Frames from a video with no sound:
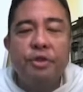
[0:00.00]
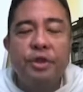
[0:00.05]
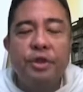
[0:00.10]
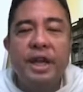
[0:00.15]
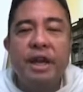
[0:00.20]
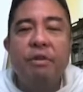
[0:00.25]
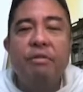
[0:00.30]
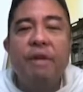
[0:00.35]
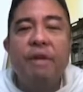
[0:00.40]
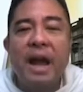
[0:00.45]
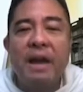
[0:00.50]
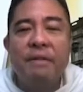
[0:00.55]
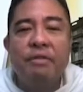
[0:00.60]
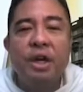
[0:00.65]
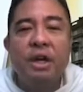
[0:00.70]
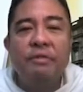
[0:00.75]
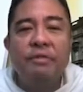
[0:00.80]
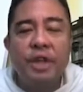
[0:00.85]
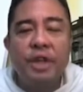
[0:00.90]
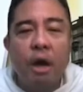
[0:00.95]
the
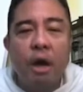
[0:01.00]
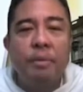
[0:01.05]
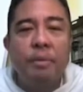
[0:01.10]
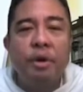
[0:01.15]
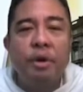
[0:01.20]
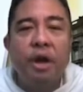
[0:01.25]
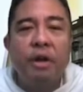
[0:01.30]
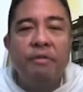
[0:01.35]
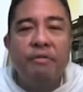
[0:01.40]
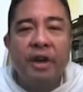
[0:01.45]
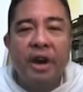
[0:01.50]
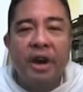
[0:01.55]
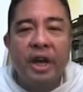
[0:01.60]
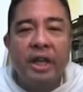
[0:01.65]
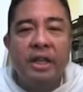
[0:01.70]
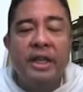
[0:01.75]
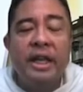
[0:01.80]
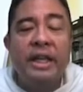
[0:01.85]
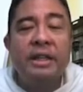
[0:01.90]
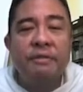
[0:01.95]
arrival of the Omicron
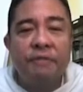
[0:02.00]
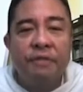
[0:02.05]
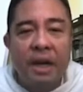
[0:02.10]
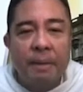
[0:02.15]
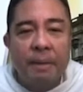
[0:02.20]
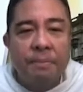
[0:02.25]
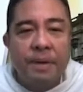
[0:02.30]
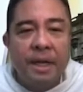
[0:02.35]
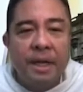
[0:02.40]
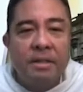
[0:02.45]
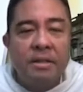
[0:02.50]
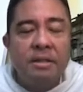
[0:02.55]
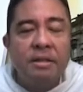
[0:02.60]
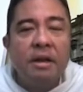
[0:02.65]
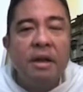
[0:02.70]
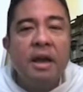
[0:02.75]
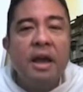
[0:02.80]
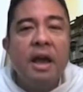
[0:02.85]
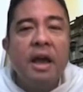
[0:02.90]
variant in the Philippines.